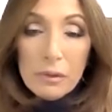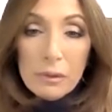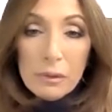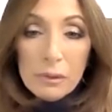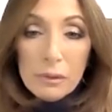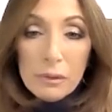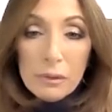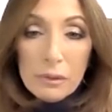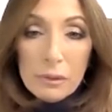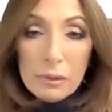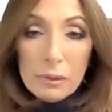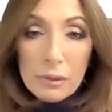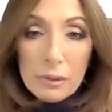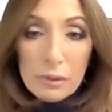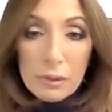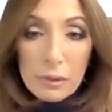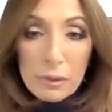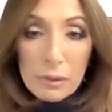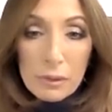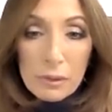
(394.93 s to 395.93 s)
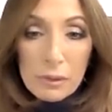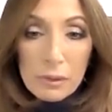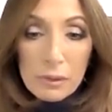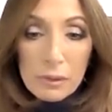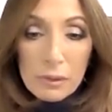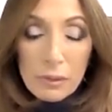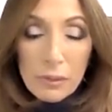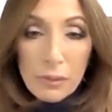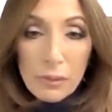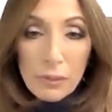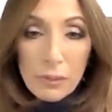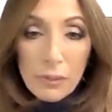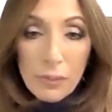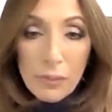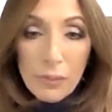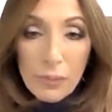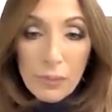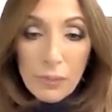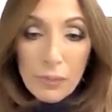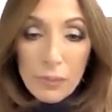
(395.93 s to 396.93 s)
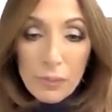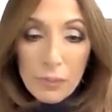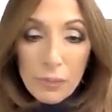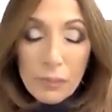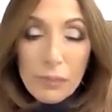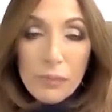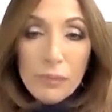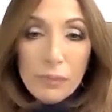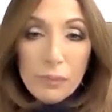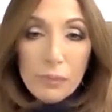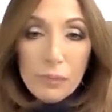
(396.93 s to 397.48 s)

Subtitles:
The person shown says nothing.